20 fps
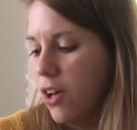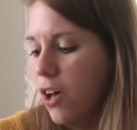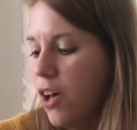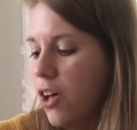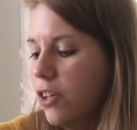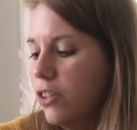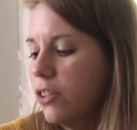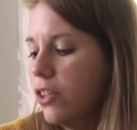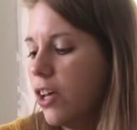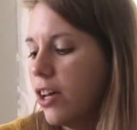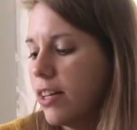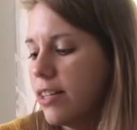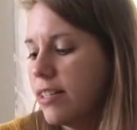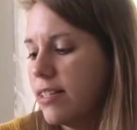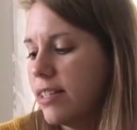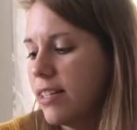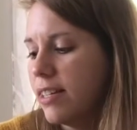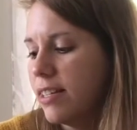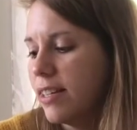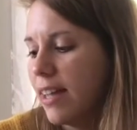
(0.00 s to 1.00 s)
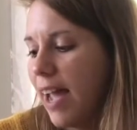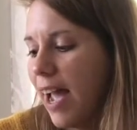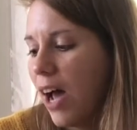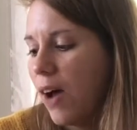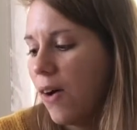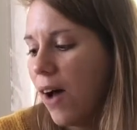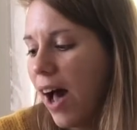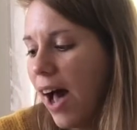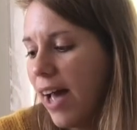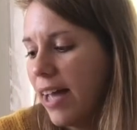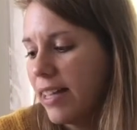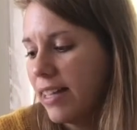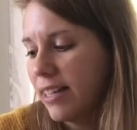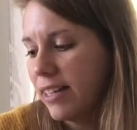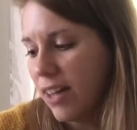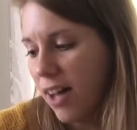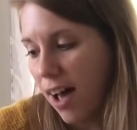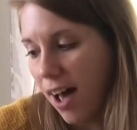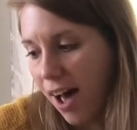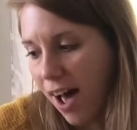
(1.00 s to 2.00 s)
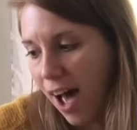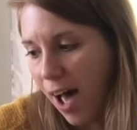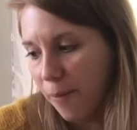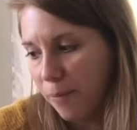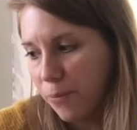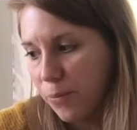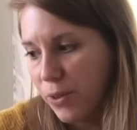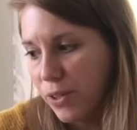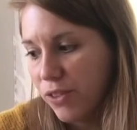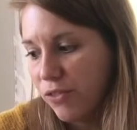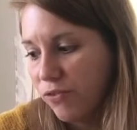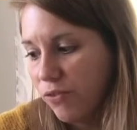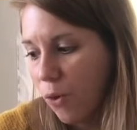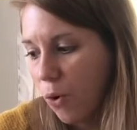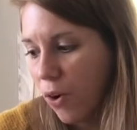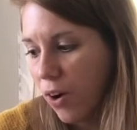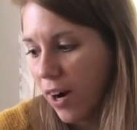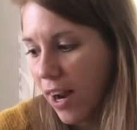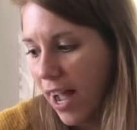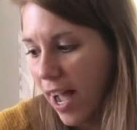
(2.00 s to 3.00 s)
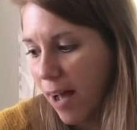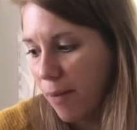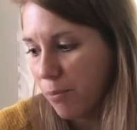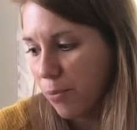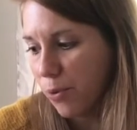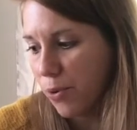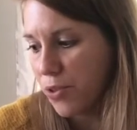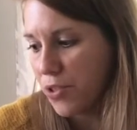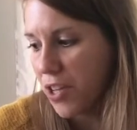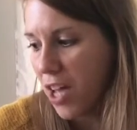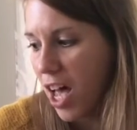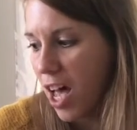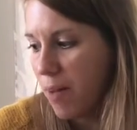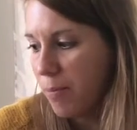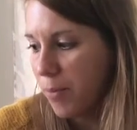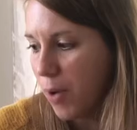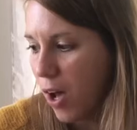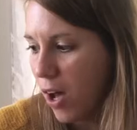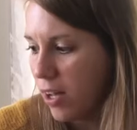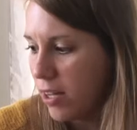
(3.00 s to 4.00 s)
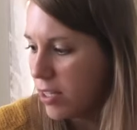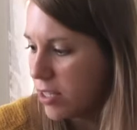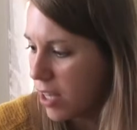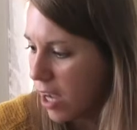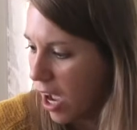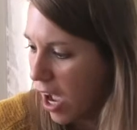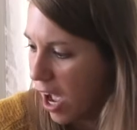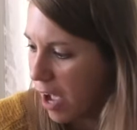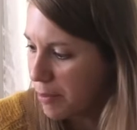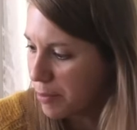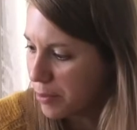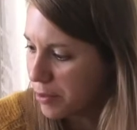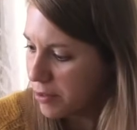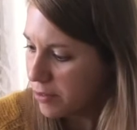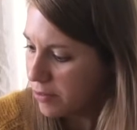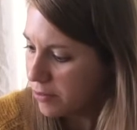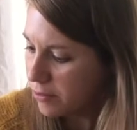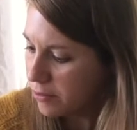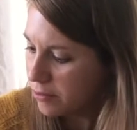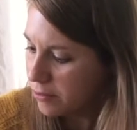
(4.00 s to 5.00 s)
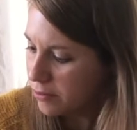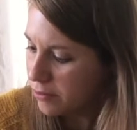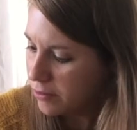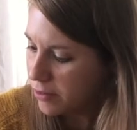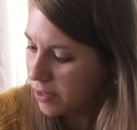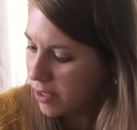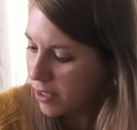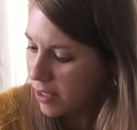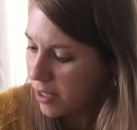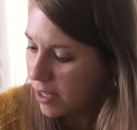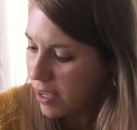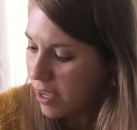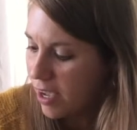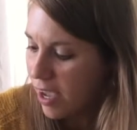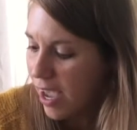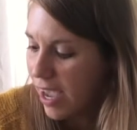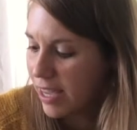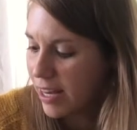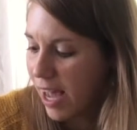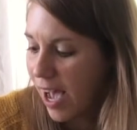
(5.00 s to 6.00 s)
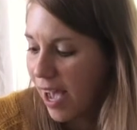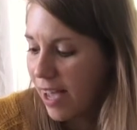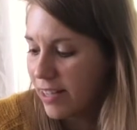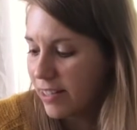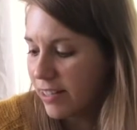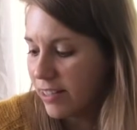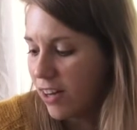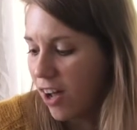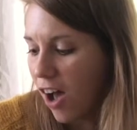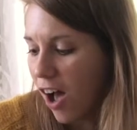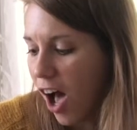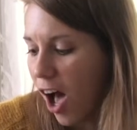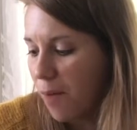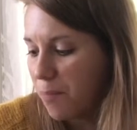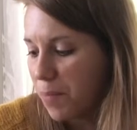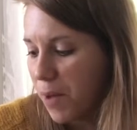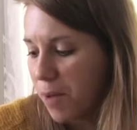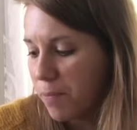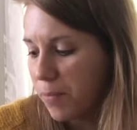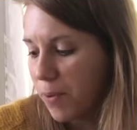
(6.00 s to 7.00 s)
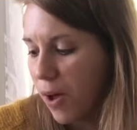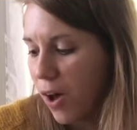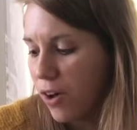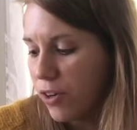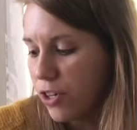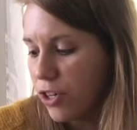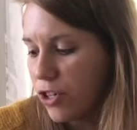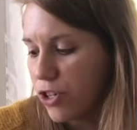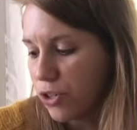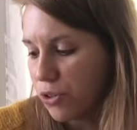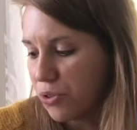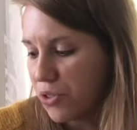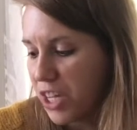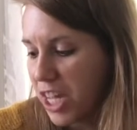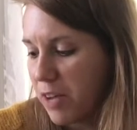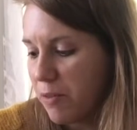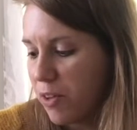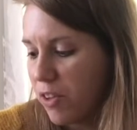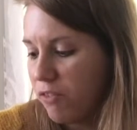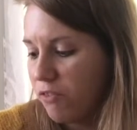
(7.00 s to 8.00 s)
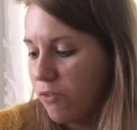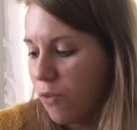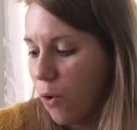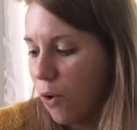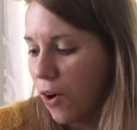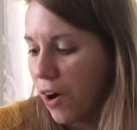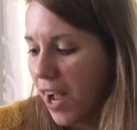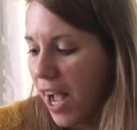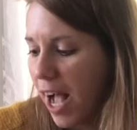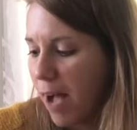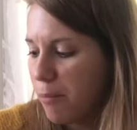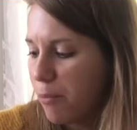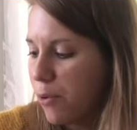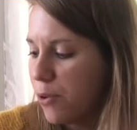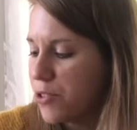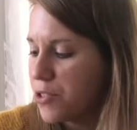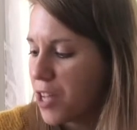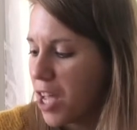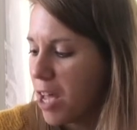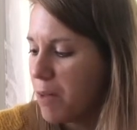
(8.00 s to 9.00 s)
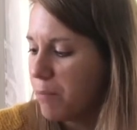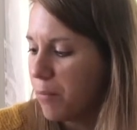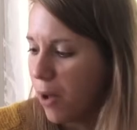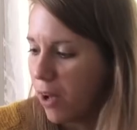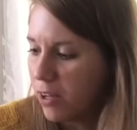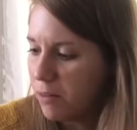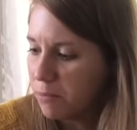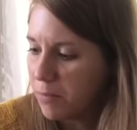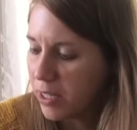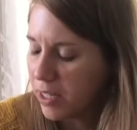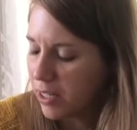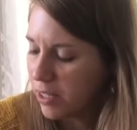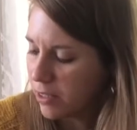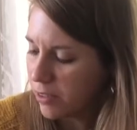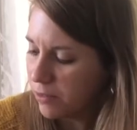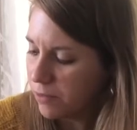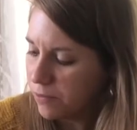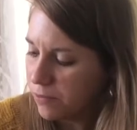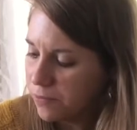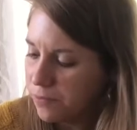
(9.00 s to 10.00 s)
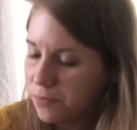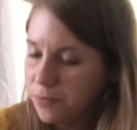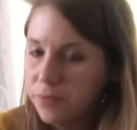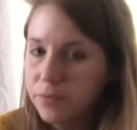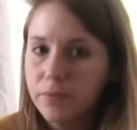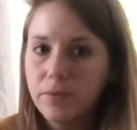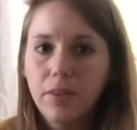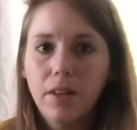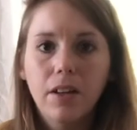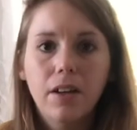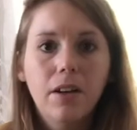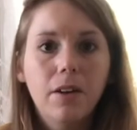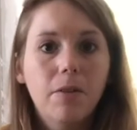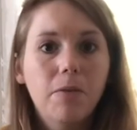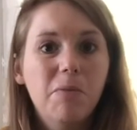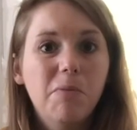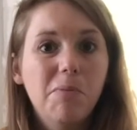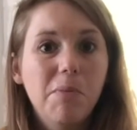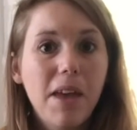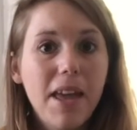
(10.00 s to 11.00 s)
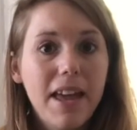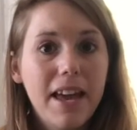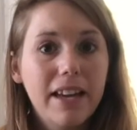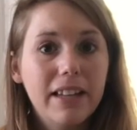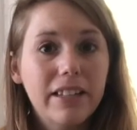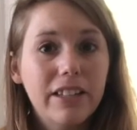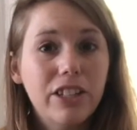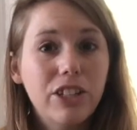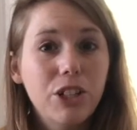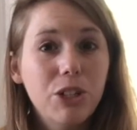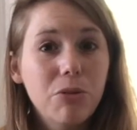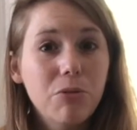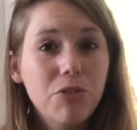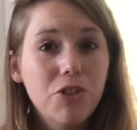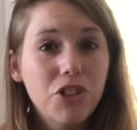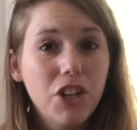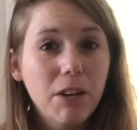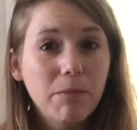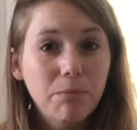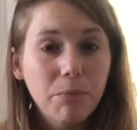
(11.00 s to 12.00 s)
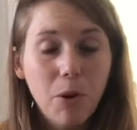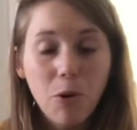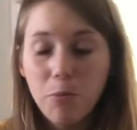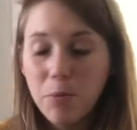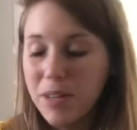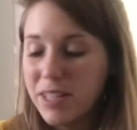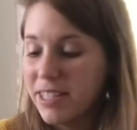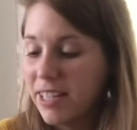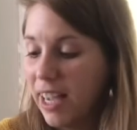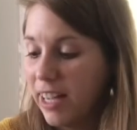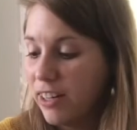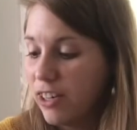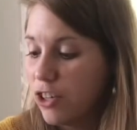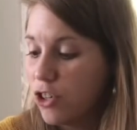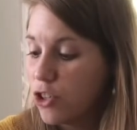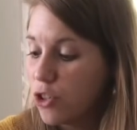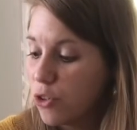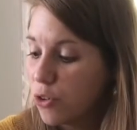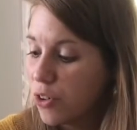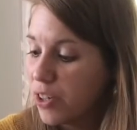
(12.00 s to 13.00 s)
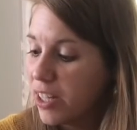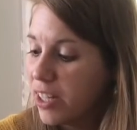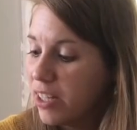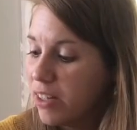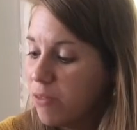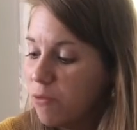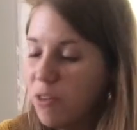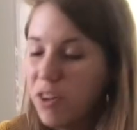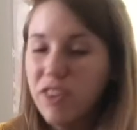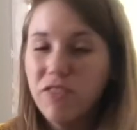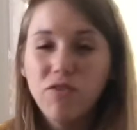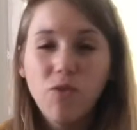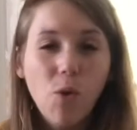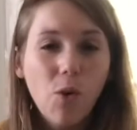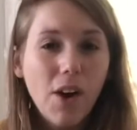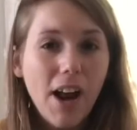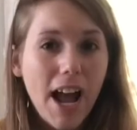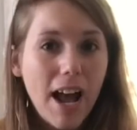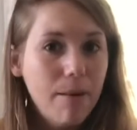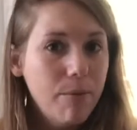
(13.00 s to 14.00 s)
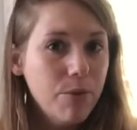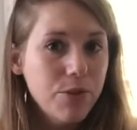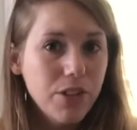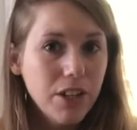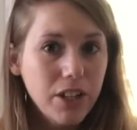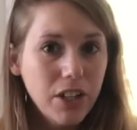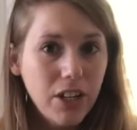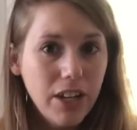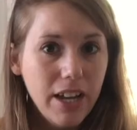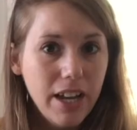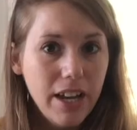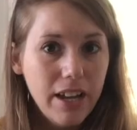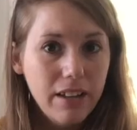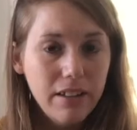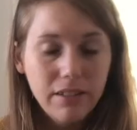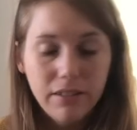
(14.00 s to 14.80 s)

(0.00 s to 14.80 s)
Look, see now, I can hop with 4 apples up on top. And I can hop up on a tree with 4 apples up on me. Man, can you jump rope inside a tree with 4 apples on your head?